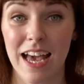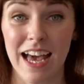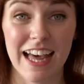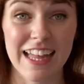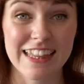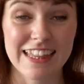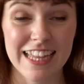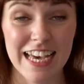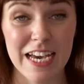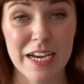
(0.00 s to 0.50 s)

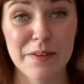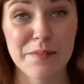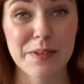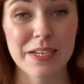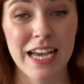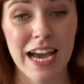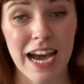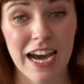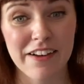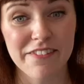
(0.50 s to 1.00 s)
And there we
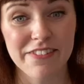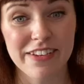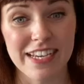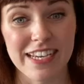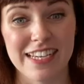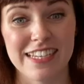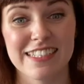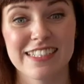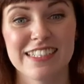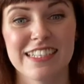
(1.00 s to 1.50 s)
have
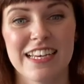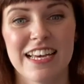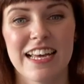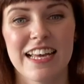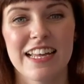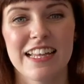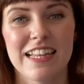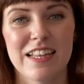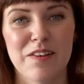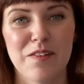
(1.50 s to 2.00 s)
it.
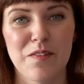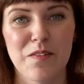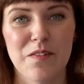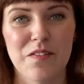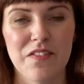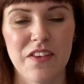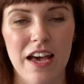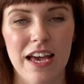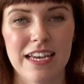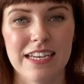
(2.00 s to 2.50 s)

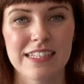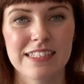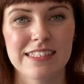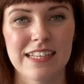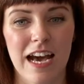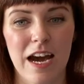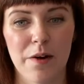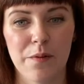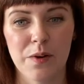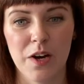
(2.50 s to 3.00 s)
That is
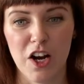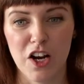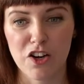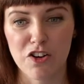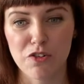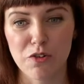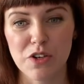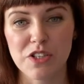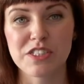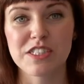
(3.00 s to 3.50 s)
our
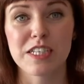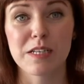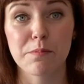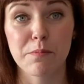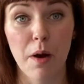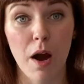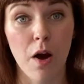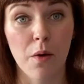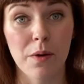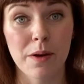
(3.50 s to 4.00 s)
acrostic
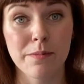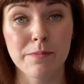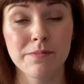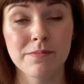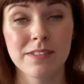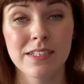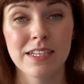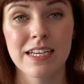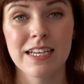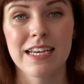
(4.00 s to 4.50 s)
poem
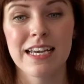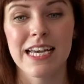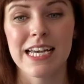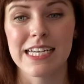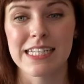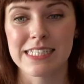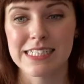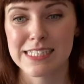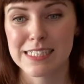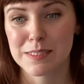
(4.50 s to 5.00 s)

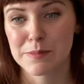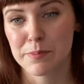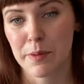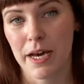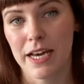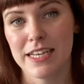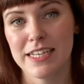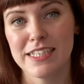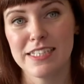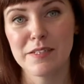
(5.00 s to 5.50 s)

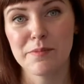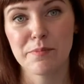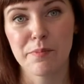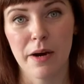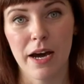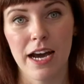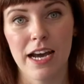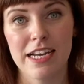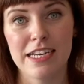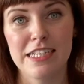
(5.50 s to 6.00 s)
inspired
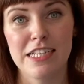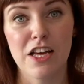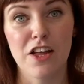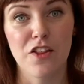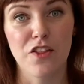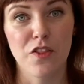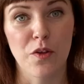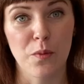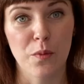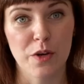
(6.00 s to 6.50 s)
by
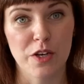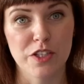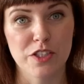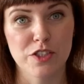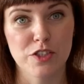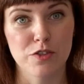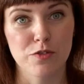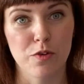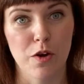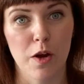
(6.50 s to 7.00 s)
the word
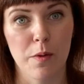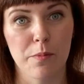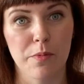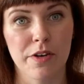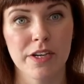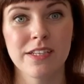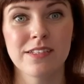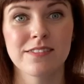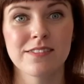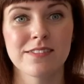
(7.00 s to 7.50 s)

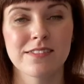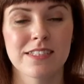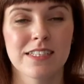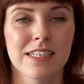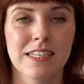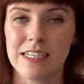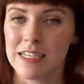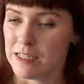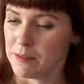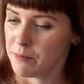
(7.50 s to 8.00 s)
strawberry
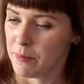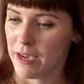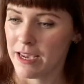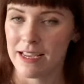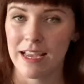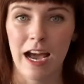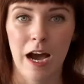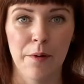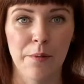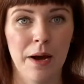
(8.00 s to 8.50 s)
and
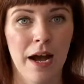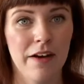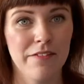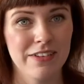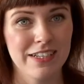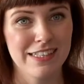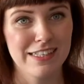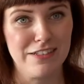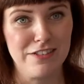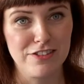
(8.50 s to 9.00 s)
by our
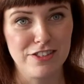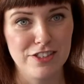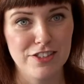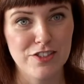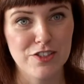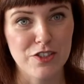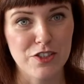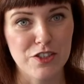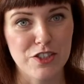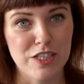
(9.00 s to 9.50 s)
having a little
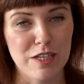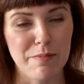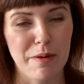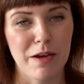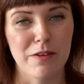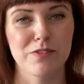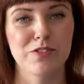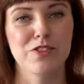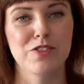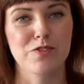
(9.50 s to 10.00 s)
discussion
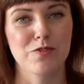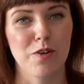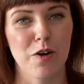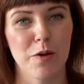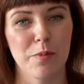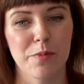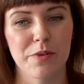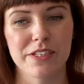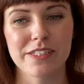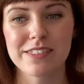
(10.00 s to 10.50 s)
about
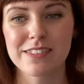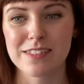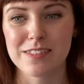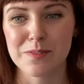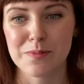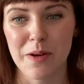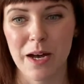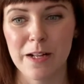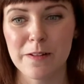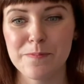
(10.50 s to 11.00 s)
strawberries
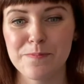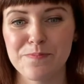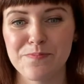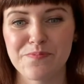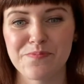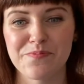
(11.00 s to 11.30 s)
as well.